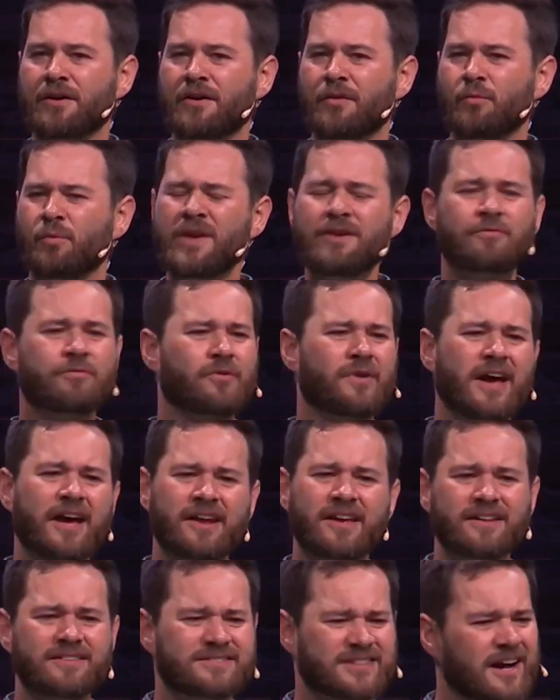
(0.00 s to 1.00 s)
We've read
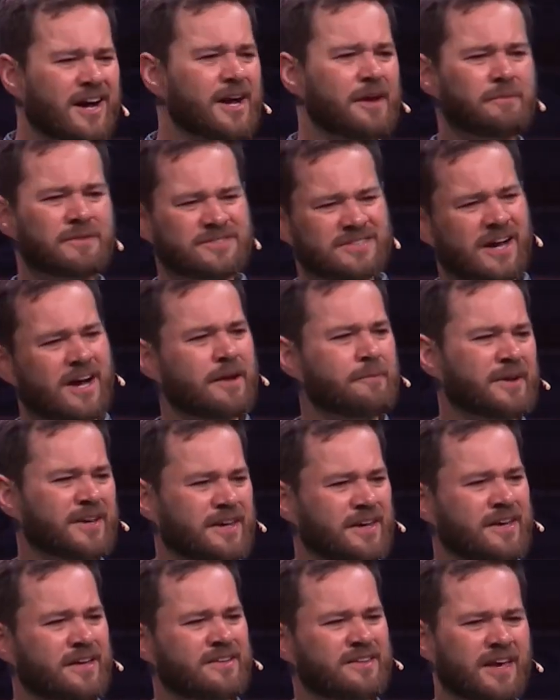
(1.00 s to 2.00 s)
it time and time
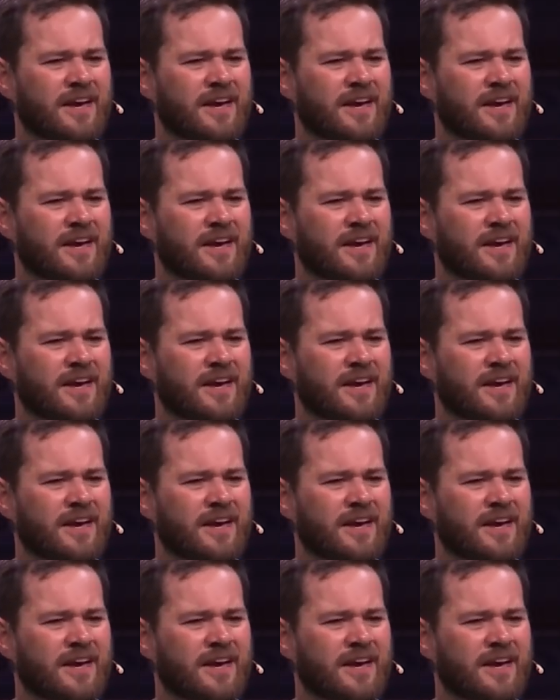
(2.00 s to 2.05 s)
again.